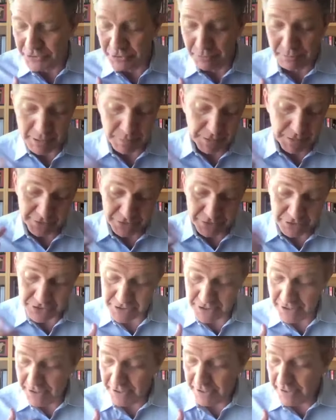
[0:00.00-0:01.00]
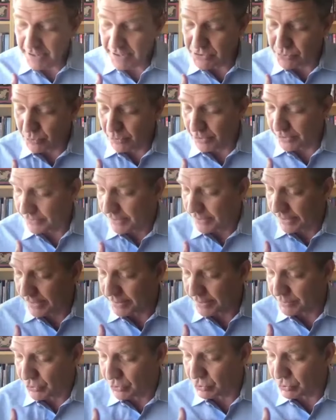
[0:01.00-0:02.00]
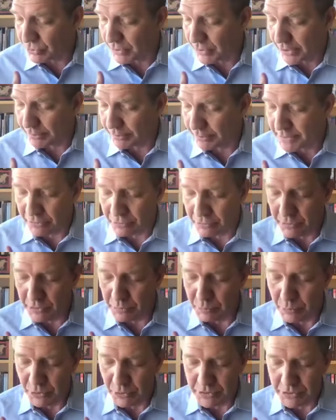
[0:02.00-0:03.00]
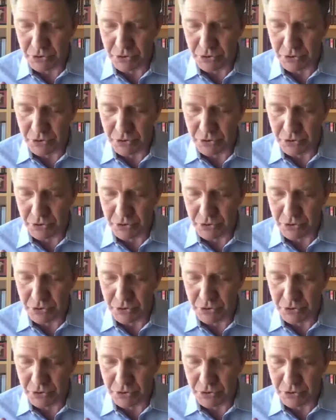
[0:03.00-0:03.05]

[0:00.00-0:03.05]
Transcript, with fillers: And there may be others as well um, who helped out with the book.